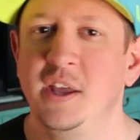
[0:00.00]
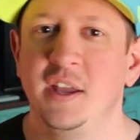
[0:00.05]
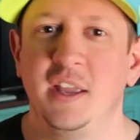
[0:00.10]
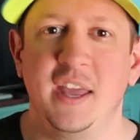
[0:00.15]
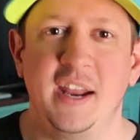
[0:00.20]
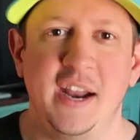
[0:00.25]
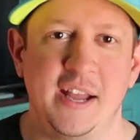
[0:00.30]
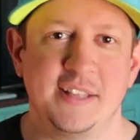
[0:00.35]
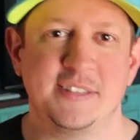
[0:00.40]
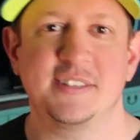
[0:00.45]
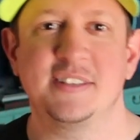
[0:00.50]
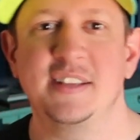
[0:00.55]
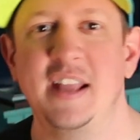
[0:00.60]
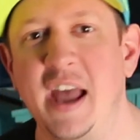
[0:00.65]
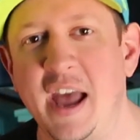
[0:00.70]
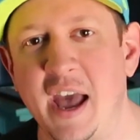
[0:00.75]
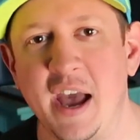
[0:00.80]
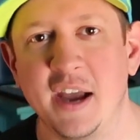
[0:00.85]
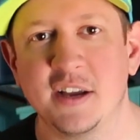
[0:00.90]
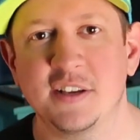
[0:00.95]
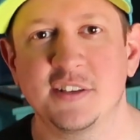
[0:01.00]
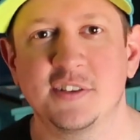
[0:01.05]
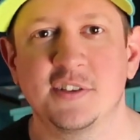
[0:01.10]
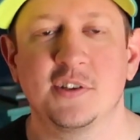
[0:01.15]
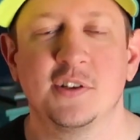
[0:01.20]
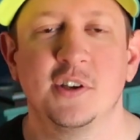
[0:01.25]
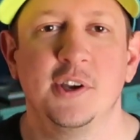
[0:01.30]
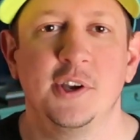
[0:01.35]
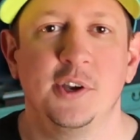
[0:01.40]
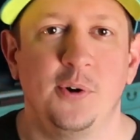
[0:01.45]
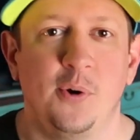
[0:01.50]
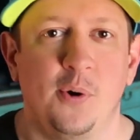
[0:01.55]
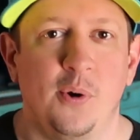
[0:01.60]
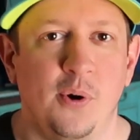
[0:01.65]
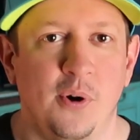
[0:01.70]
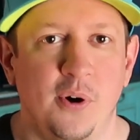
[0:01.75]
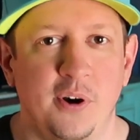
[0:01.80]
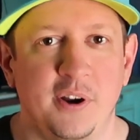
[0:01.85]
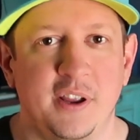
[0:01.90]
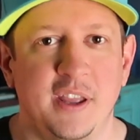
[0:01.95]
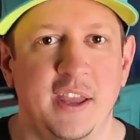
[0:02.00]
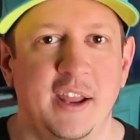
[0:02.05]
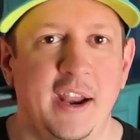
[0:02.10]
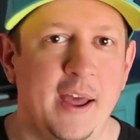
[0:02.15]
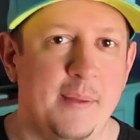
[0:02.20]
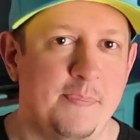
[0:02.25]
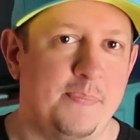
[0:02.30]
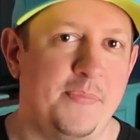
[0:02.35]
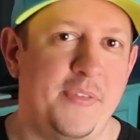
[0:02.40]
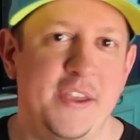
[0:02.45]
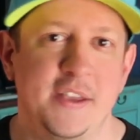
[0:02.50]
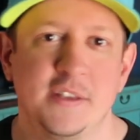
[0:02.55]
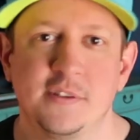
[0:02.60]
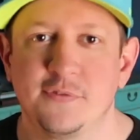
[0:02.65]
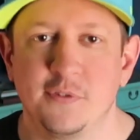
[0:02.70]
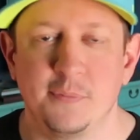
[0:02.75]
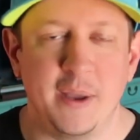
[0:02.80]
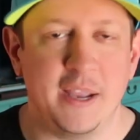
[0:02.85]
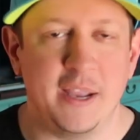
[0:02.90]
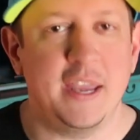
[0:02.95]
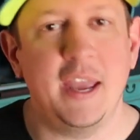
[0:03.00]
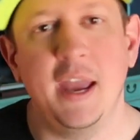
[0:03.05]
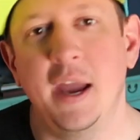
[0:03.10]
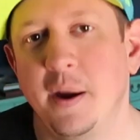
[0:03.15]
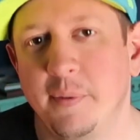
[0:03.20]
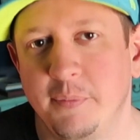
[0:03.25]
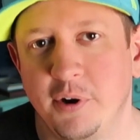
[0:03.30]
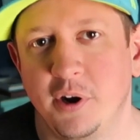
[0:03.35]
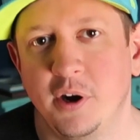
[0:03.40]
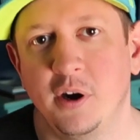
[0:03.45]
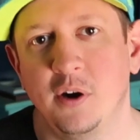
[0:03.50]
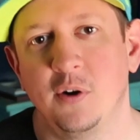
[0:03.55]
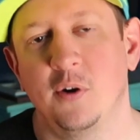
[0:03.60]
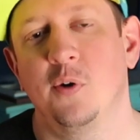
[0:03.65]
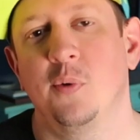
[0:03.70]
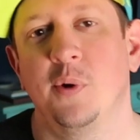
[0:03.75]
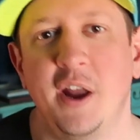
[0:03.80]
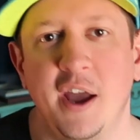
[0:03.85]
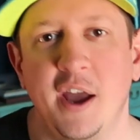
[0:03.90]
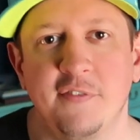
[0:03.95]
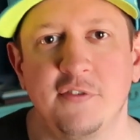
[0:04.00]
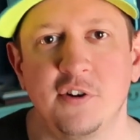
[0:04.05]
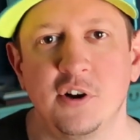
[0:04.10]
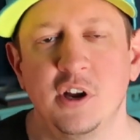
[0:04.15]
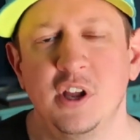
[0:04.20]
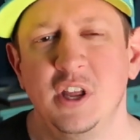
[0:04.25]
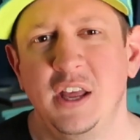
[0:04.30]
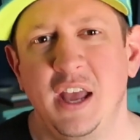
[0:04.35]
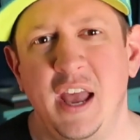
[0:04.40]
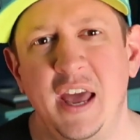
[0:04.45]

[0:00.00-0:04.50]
get at snacks or get at things for my camera or whatever,